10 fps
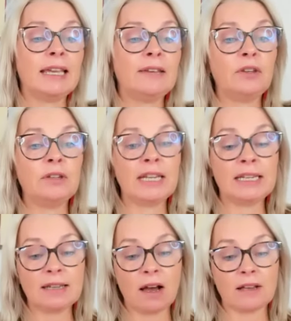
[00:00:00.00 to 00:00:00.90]
If you
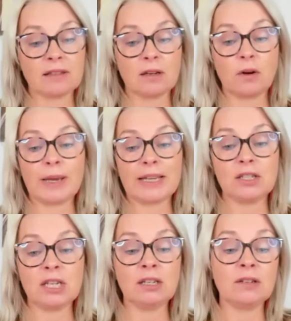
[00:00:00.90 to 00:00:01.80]
need to ask a
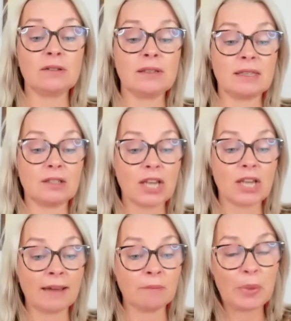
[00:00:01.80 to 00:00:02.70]
question, use the
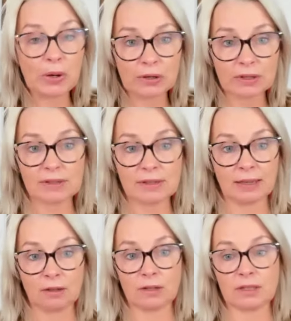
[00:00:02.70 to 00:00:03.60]
chat box
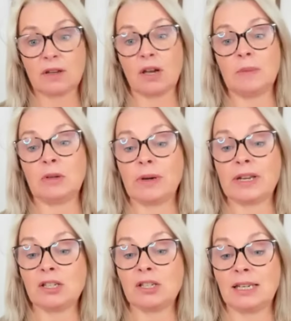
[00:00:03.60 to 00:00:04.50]
and you can type your
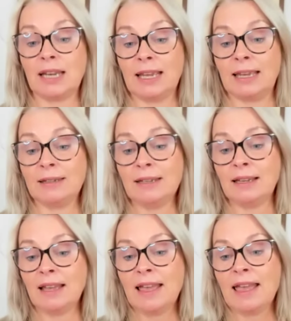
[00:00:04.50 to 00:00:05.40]
question in